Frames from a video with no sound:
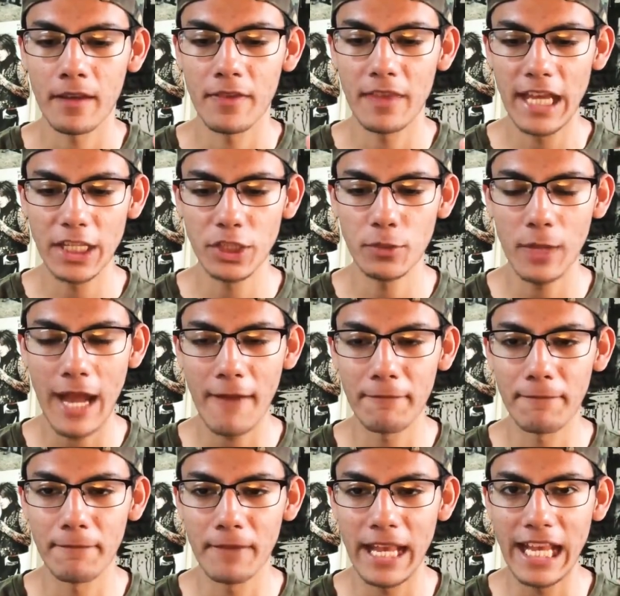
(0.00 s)
that you have
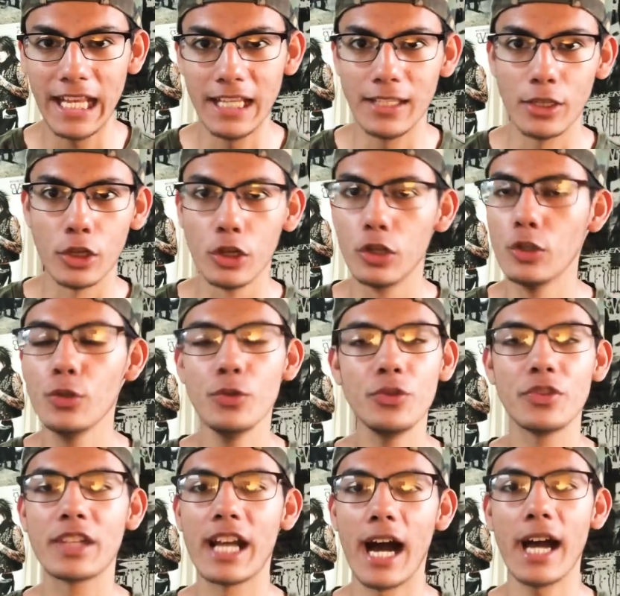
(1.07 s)
a
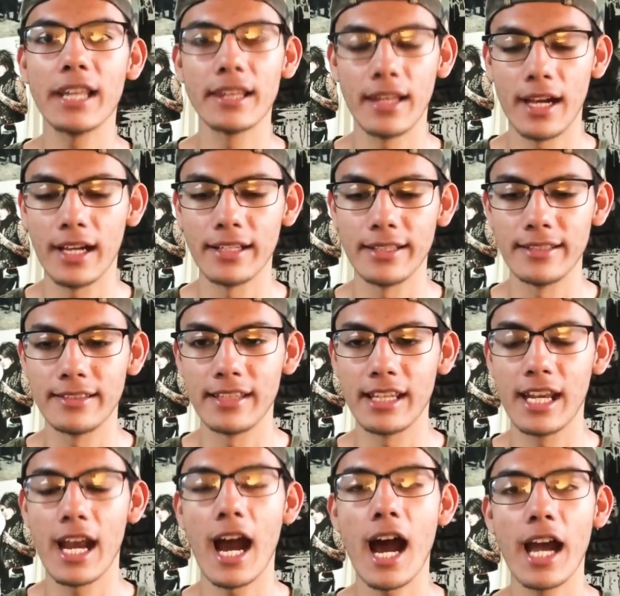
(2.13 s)
loose guideline to
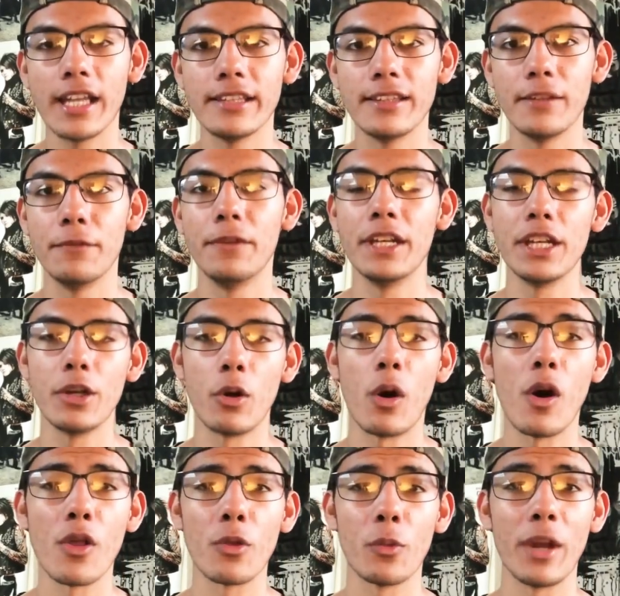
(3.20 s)
guide the video
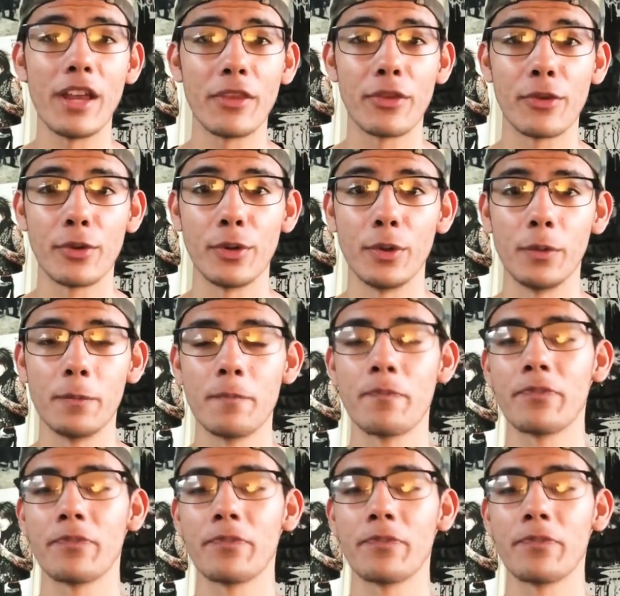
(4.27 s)
all the way through.